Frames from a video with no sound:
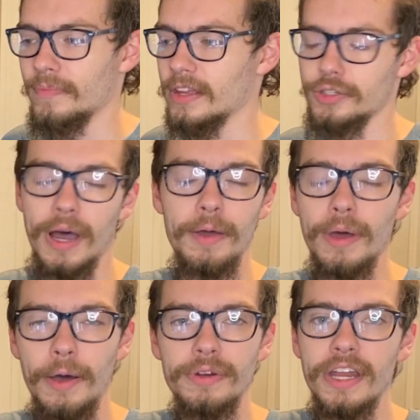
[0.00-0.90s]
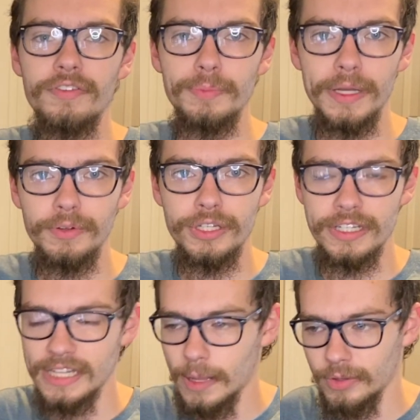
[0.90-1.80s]
So I would never be able to
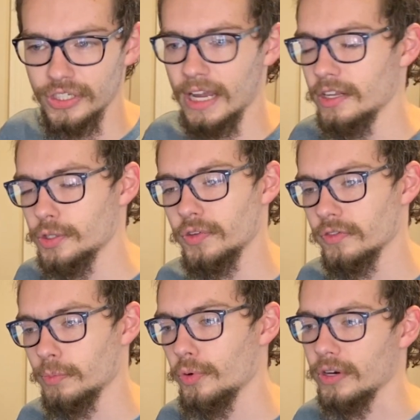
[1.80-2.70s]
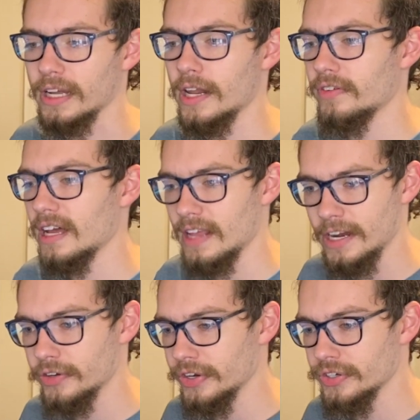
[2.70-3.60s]
establish any sort of a board. I never had
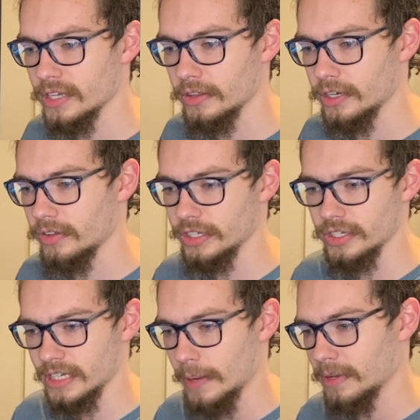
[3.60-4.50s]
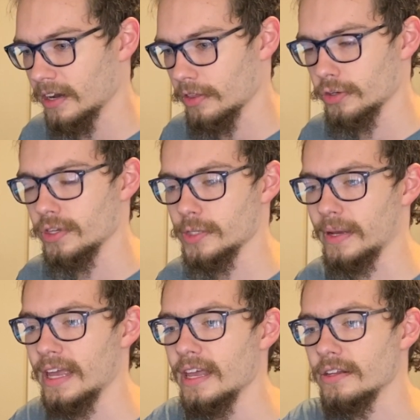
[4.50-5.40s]
any creatures out there that just kept getting thrown into
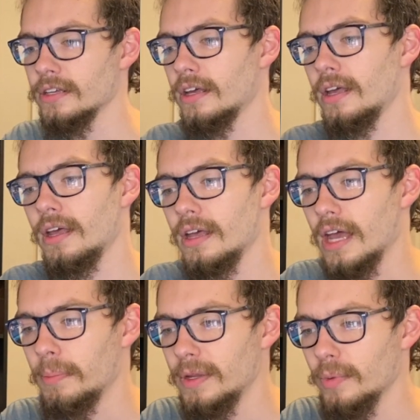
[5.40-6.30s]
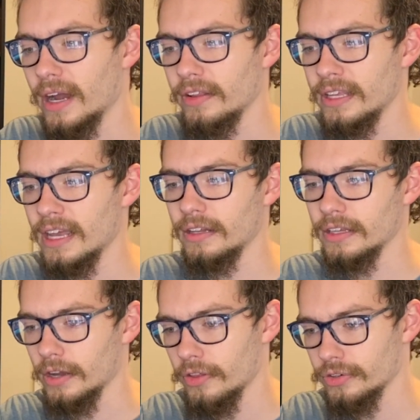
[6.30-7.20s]
my hand. And meanwhile, he had
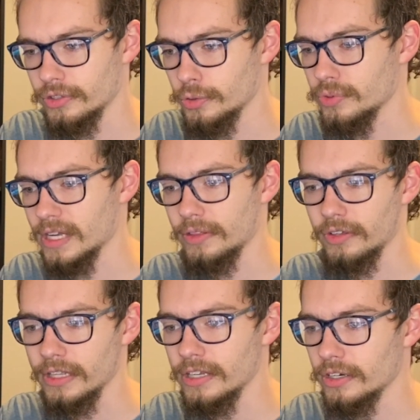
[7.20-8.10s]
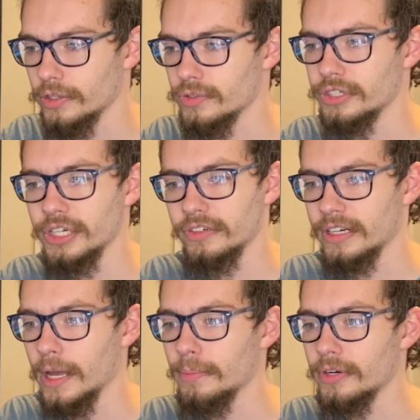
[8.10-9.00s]
like other tools out there that he could use to
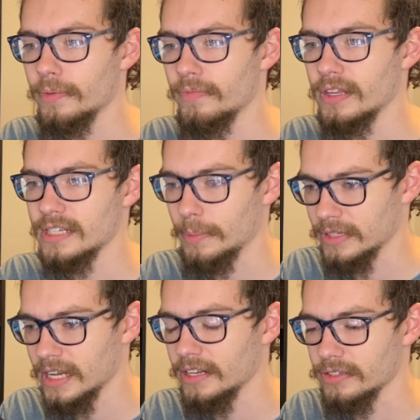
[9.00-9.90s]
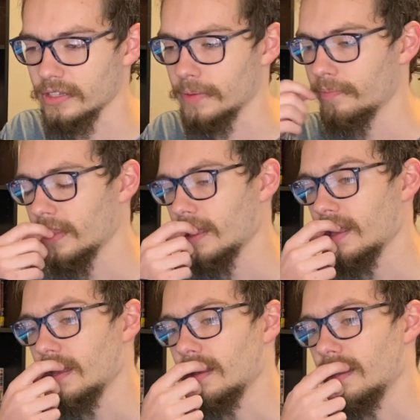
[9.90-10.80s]
generate Ember simultaneously.
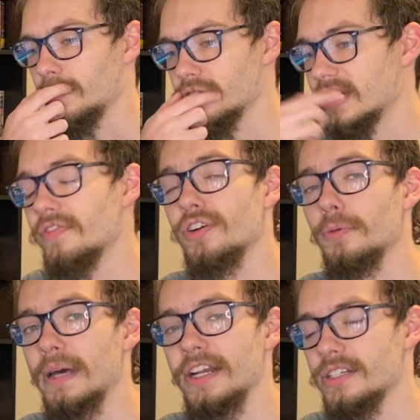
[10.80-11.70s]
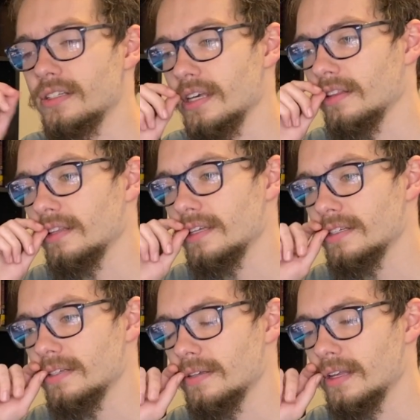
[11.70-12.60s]
It was a difficult match, to say the
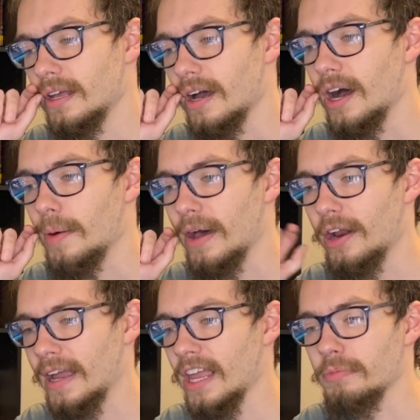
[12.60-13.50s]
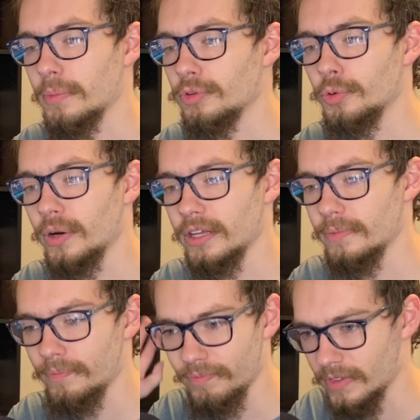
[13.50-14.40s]
least. I can't remember who won
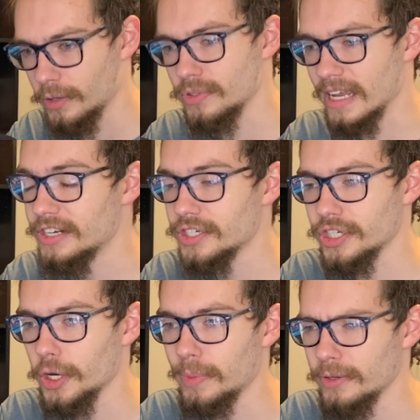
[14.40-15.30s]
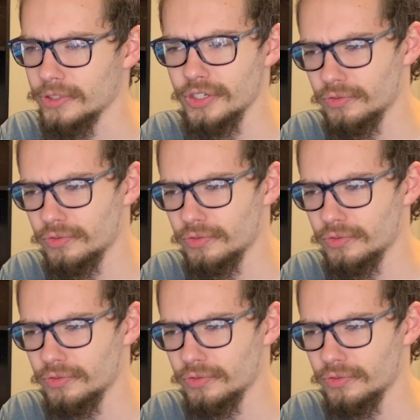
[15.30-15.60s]
it. It was ages ago, but it was just